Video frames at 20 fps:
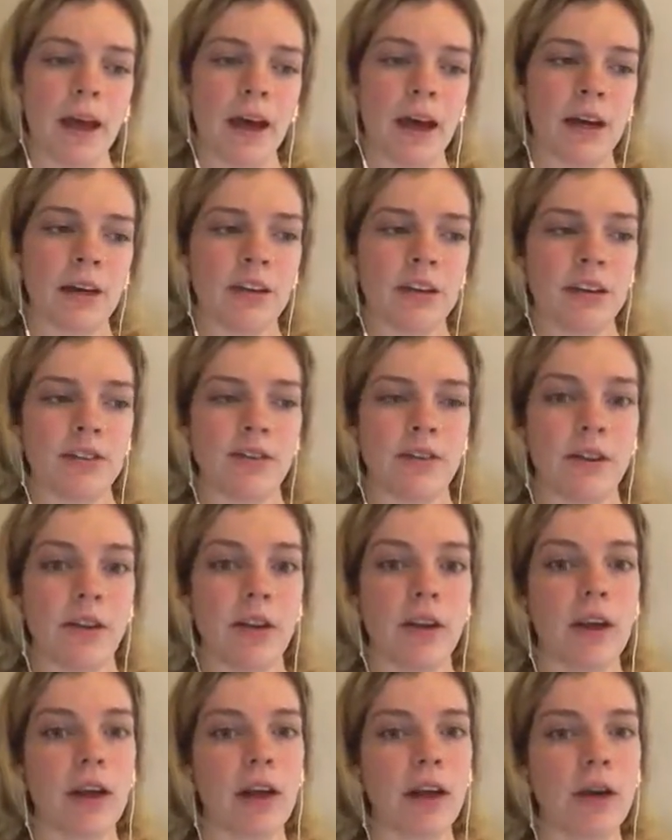I just
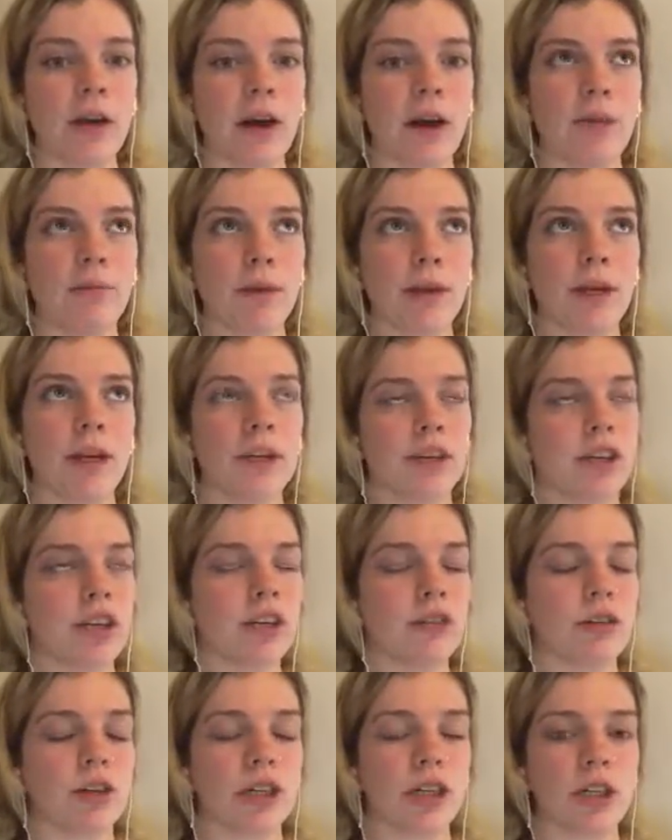feel like being a
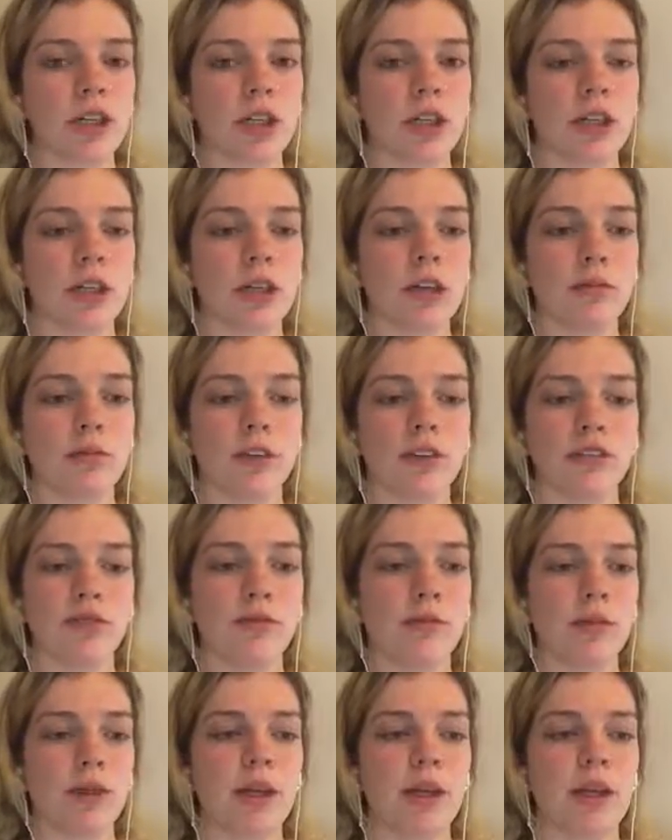generation
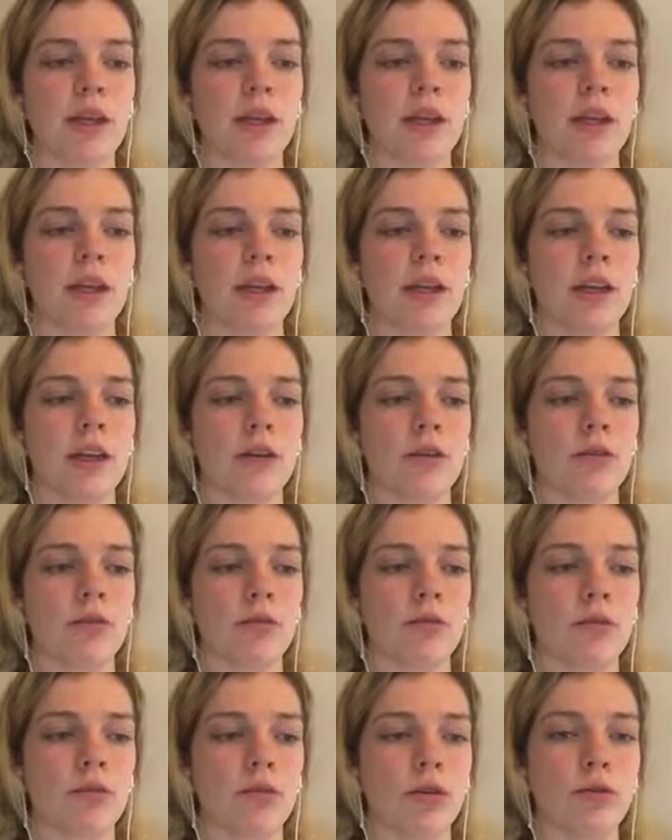above me, it
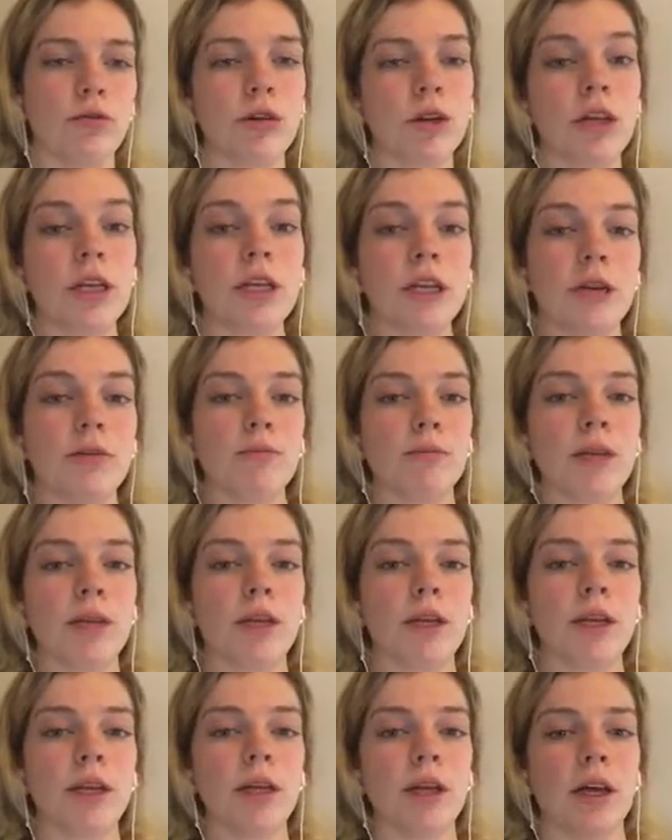would really give
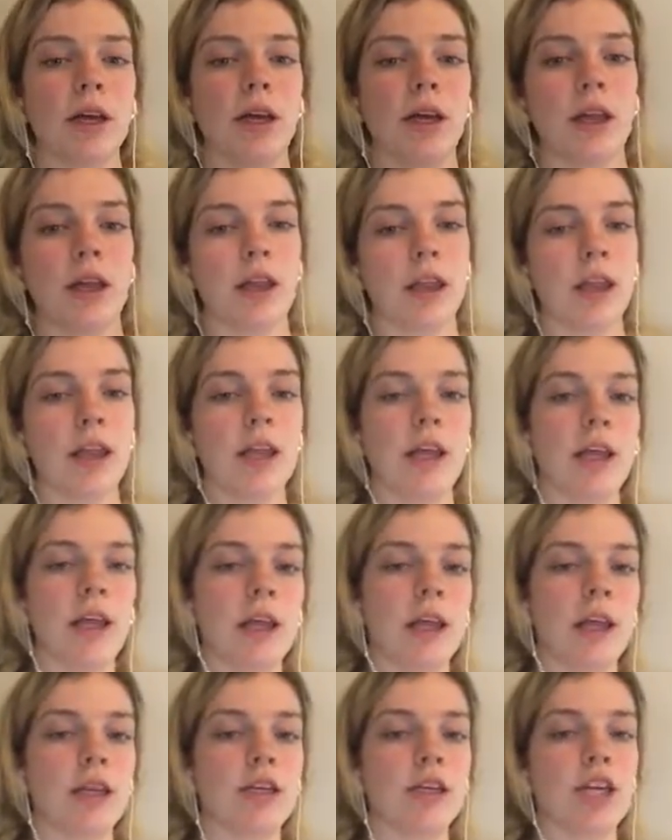me
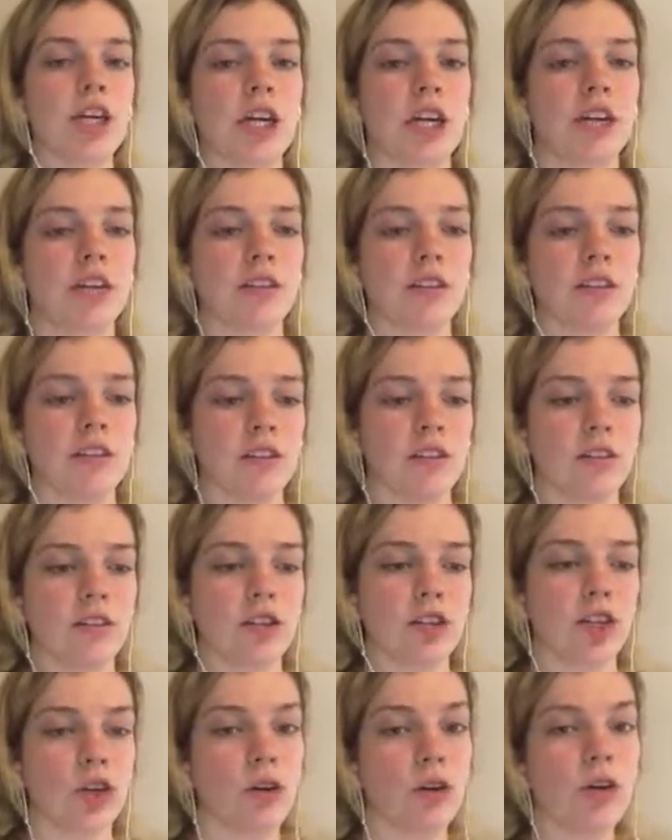the chance to
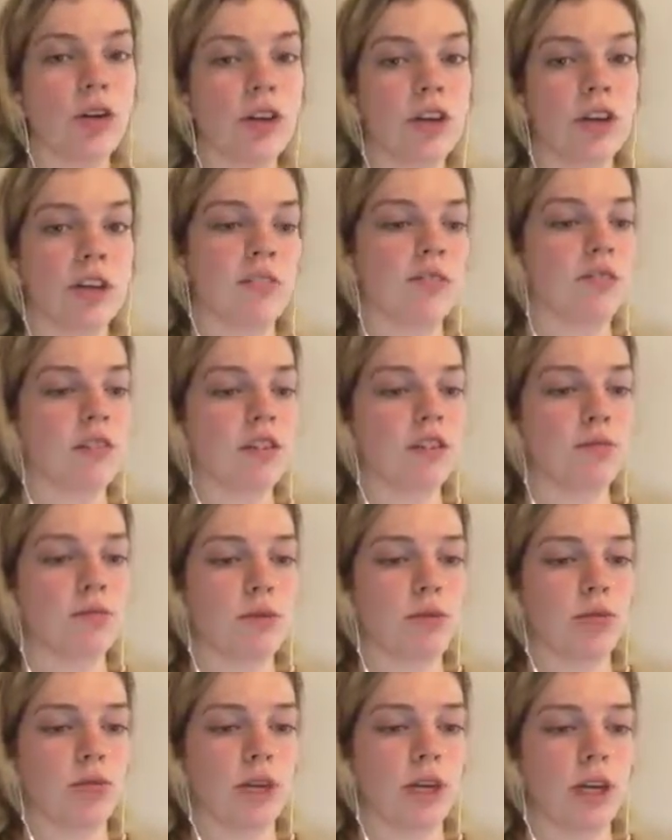show the difference
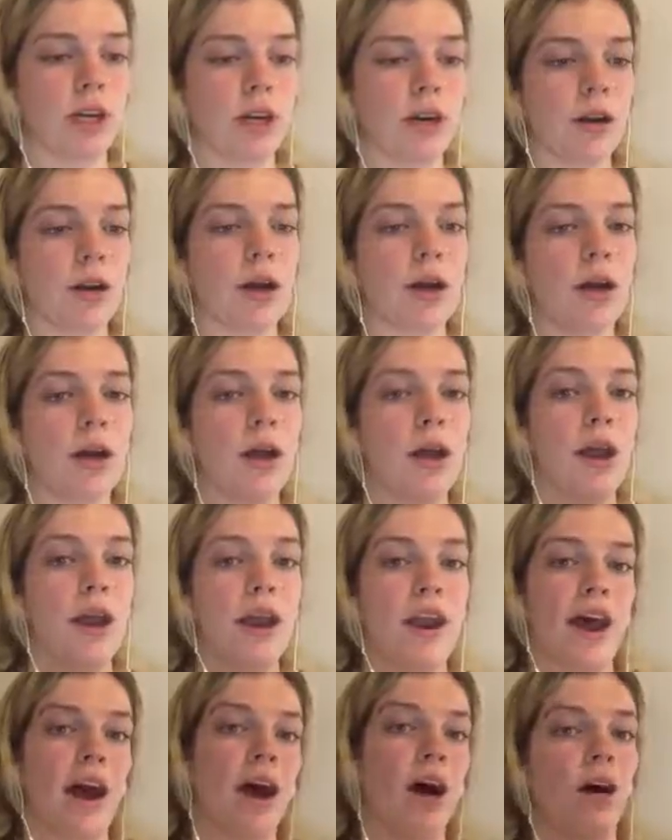between
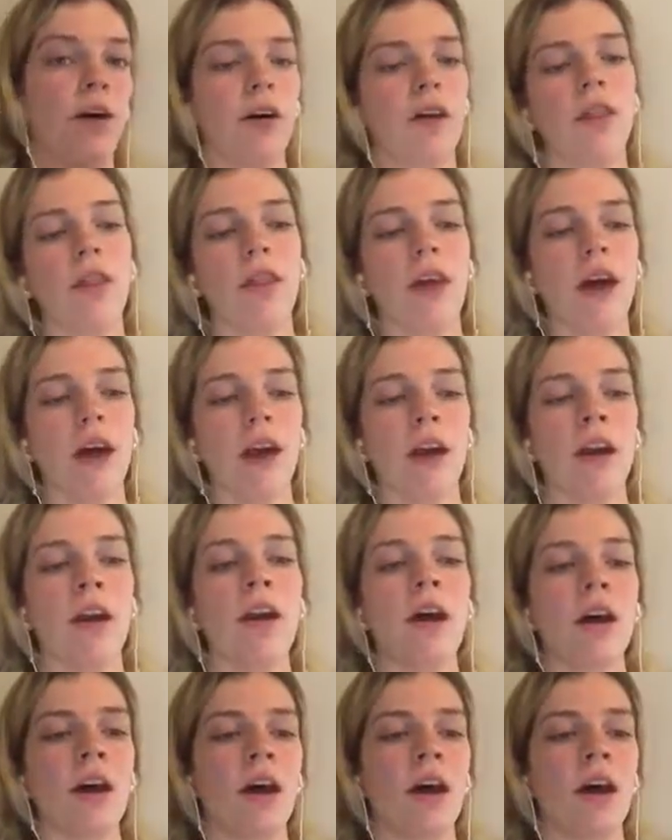now and then.